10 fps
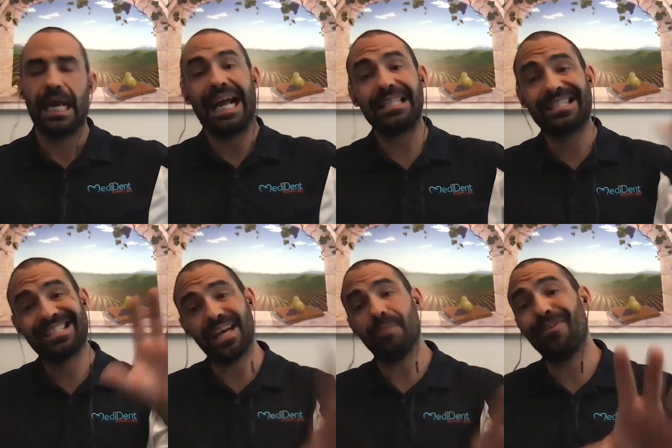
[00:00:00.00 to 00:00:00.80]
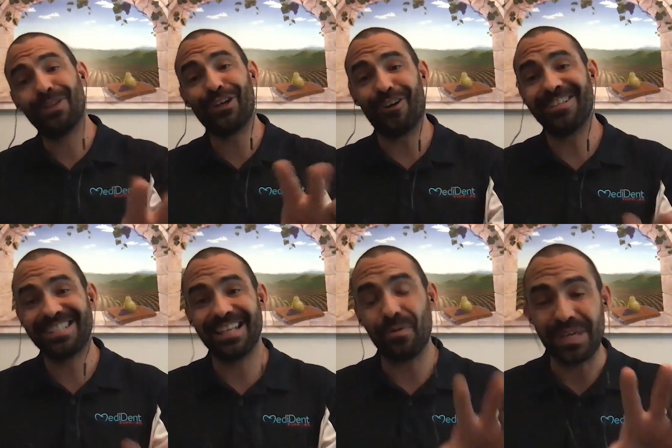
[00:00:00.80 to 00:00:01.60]
And some of the
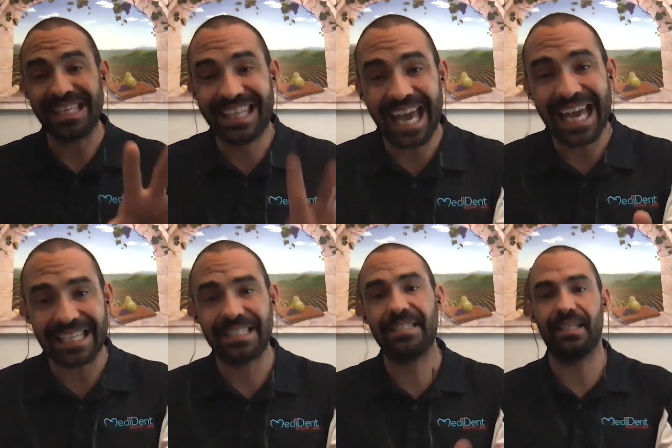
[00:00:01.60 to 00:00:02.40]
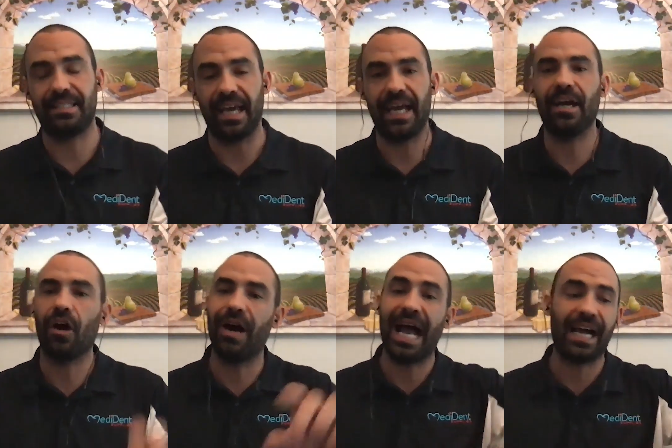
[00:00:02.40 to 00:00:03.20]
gardens that we get today
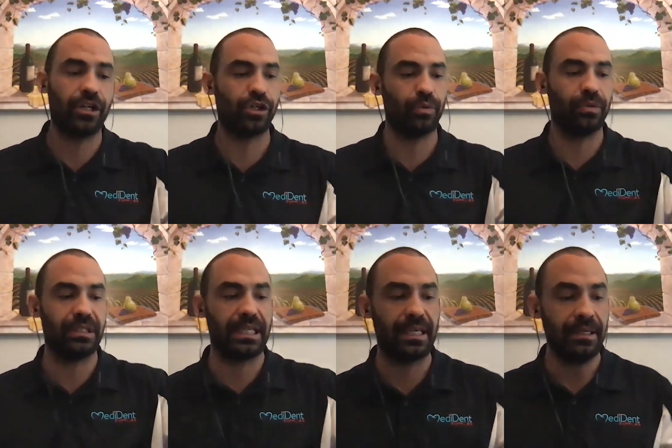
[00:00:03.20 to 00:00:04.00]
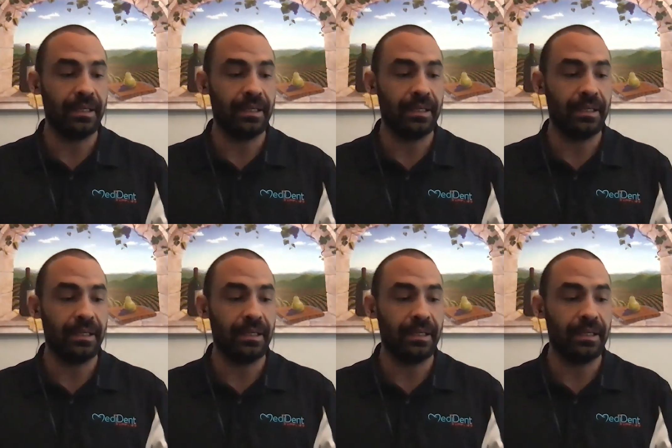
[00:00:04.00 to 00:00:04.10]
are actually